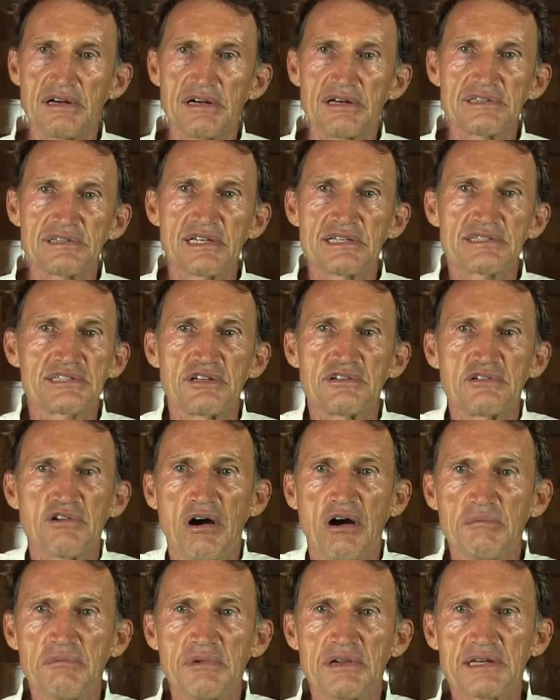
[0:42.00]
This is a
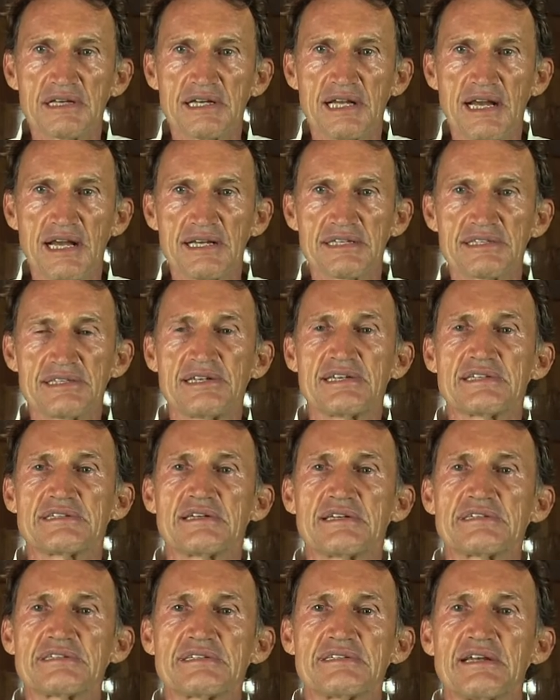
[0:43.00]
normal case, is
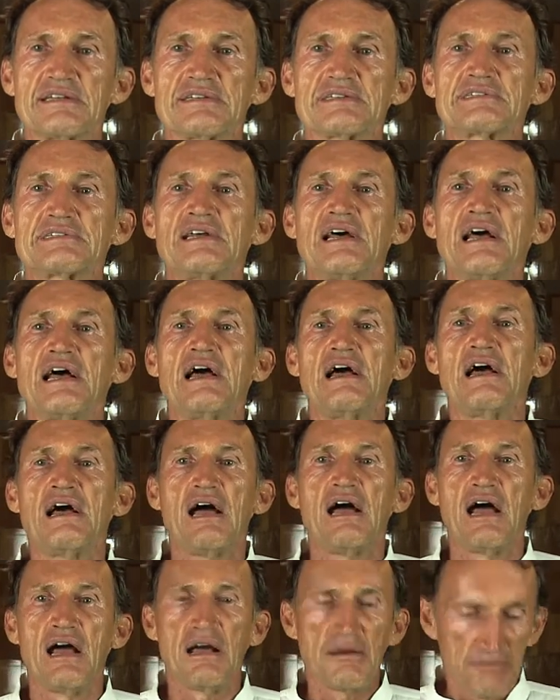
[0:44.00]
it's this
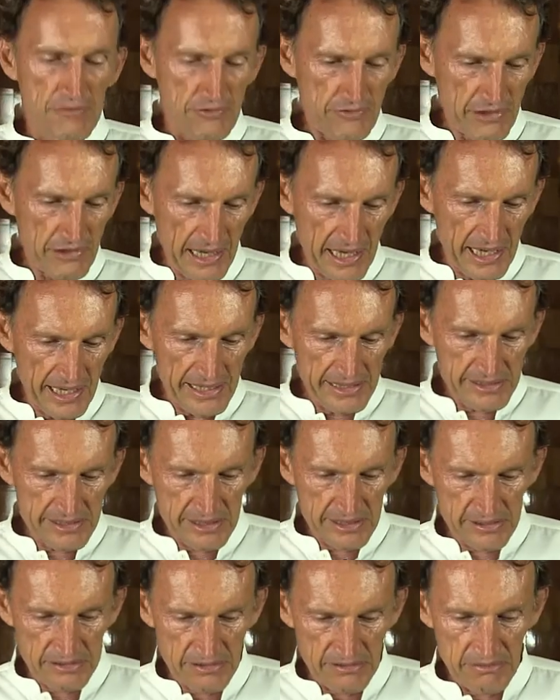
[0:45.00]

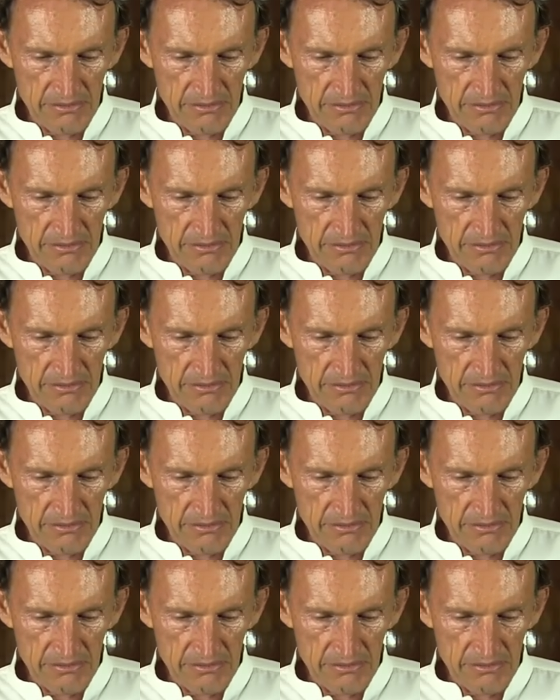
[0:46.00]
flight,